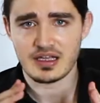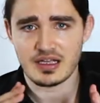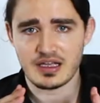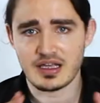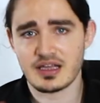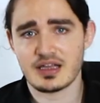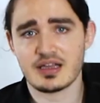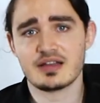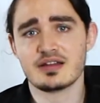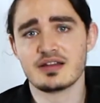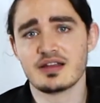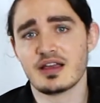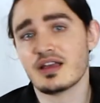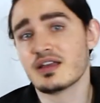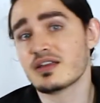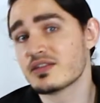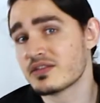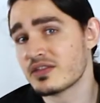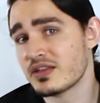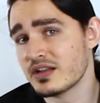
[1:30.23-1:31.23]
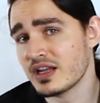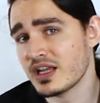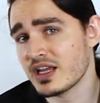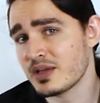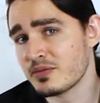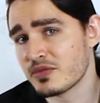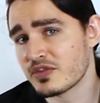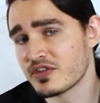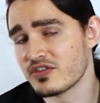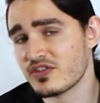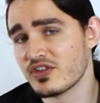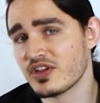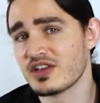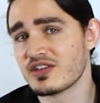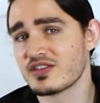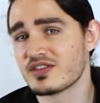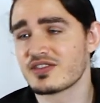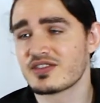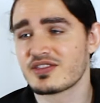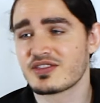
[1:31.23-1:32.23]
And as the name
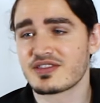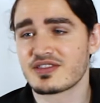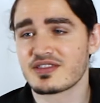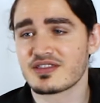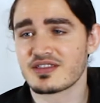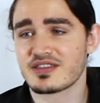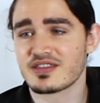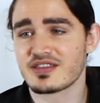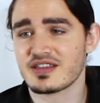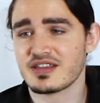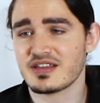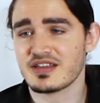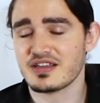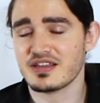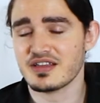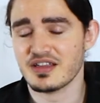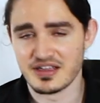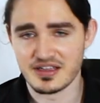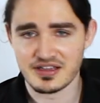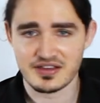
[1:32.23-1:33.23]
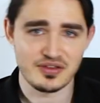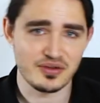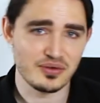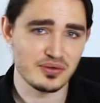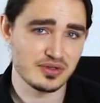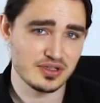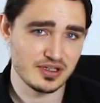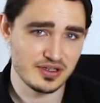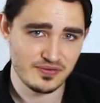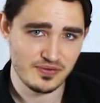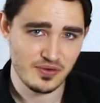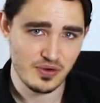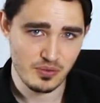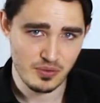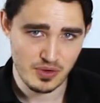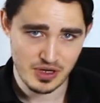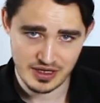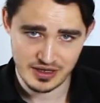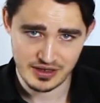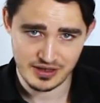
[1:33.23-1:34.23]
suggests, it's only for
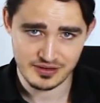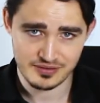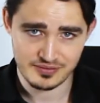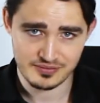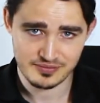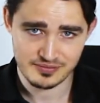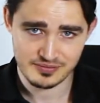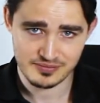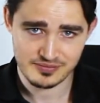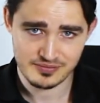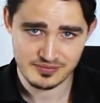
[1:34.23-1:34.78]
wine.